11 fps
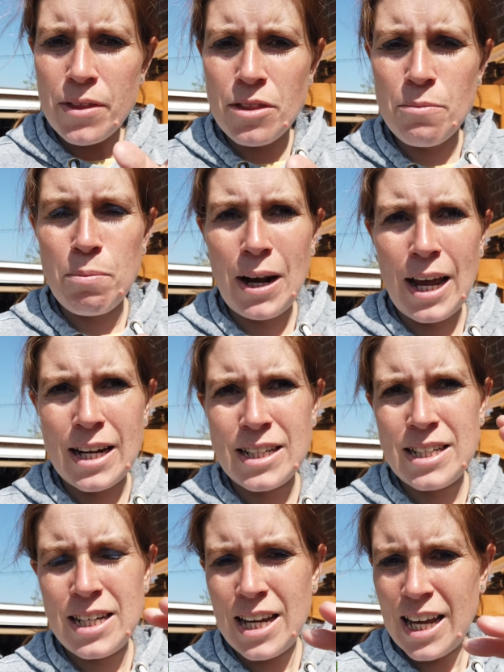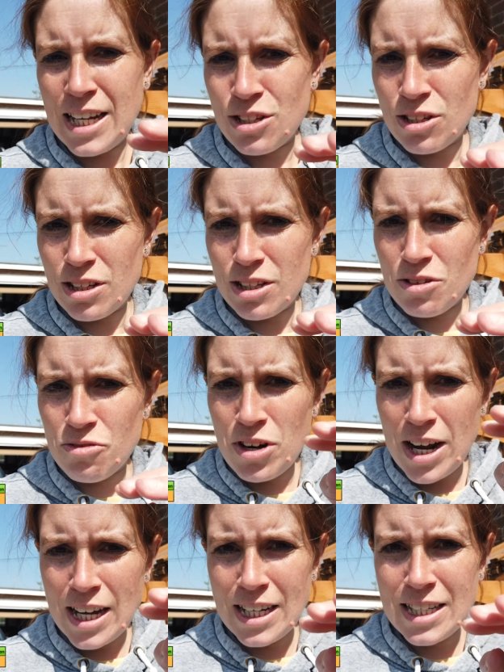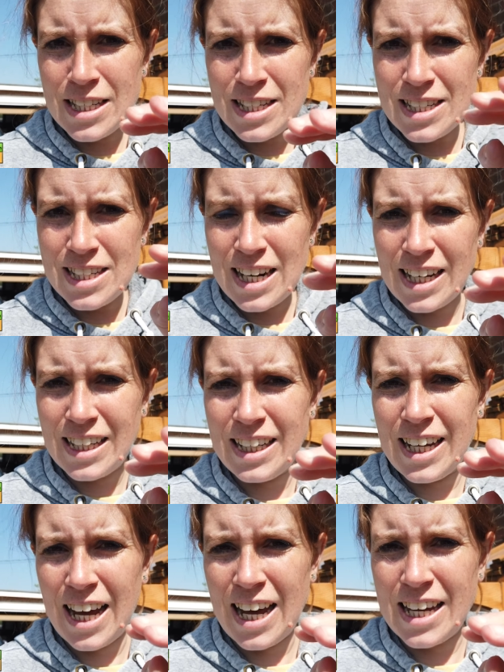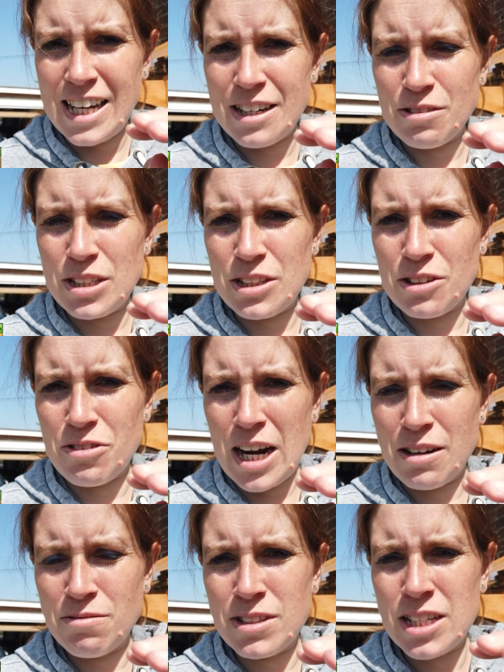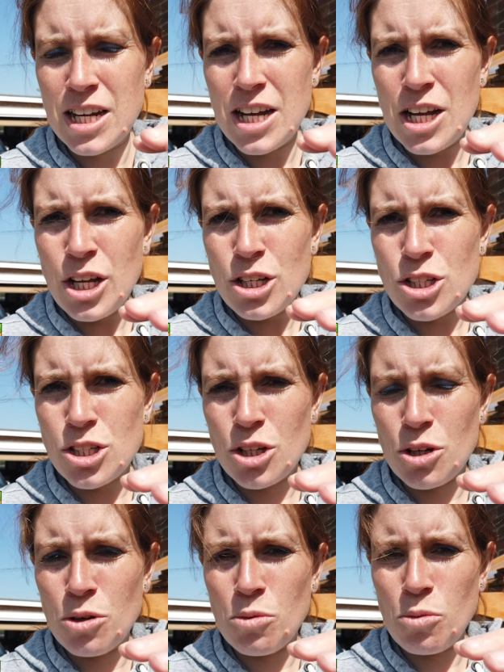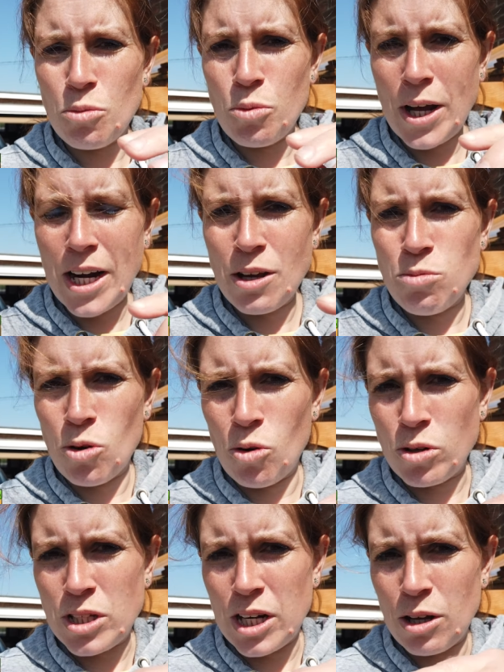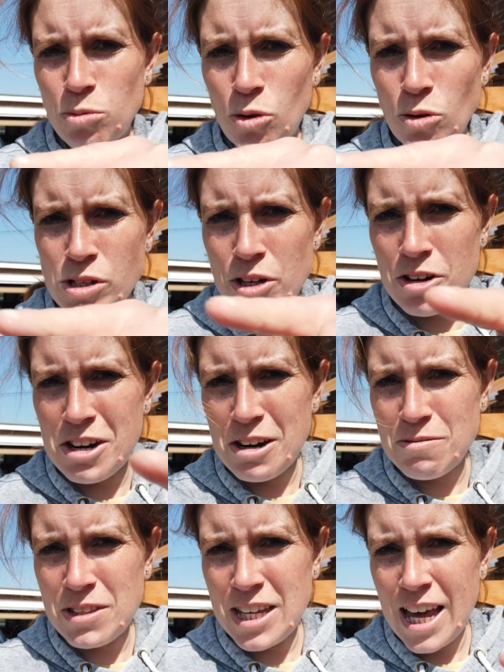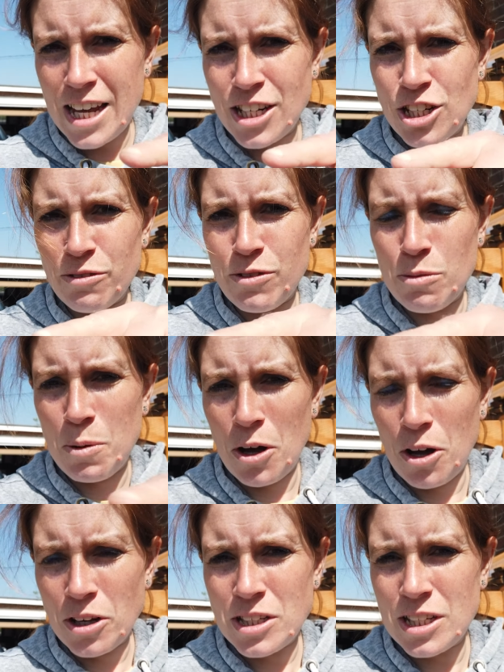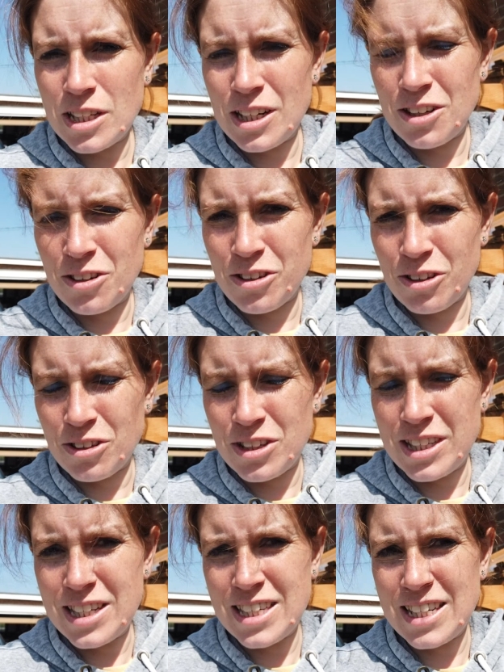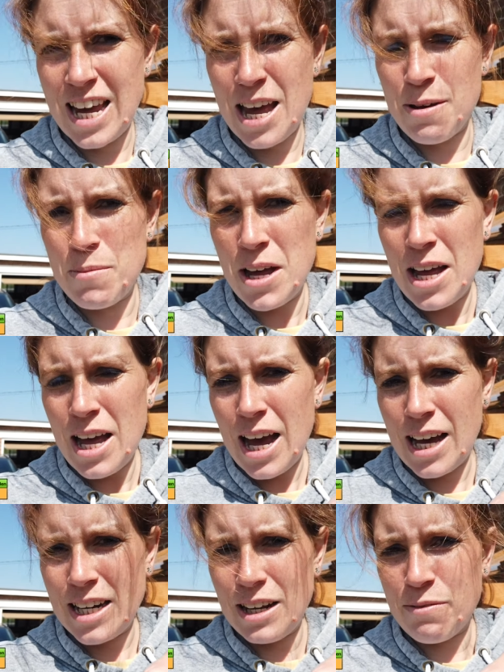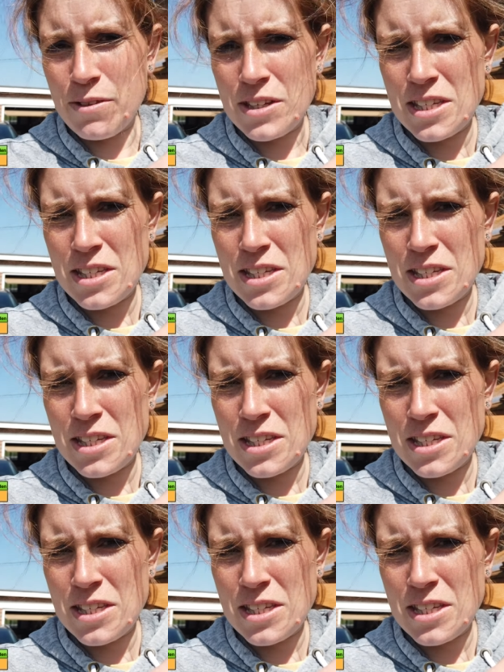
The plant is raised slightly higher out of the ground so when I water I water around the edge of the pot and not onto the stem and if